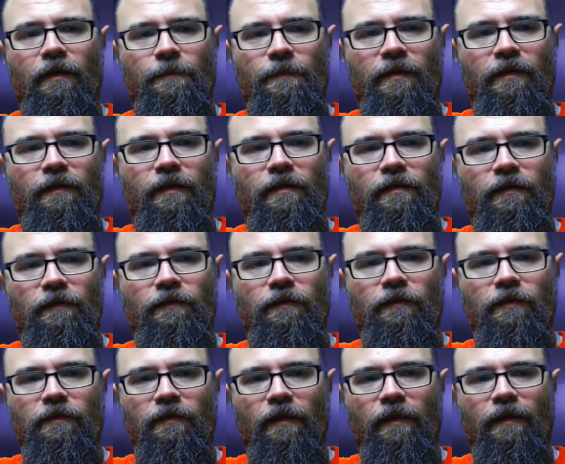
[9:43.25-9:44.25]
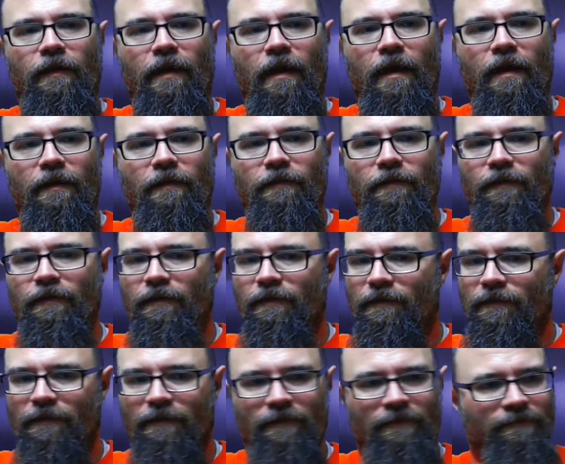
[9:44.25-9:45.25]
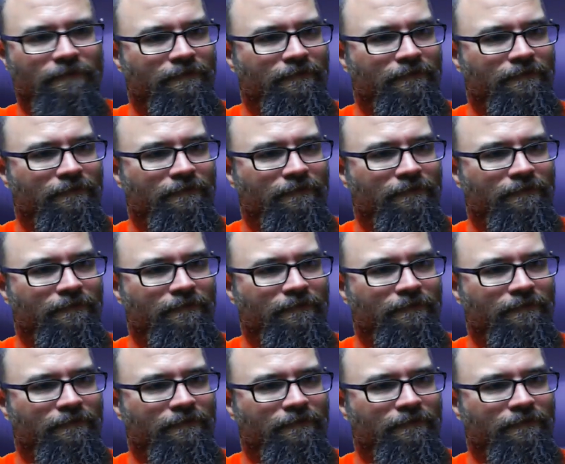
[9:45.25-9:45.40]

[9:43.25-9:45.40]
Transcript: I mean, they just look like hairless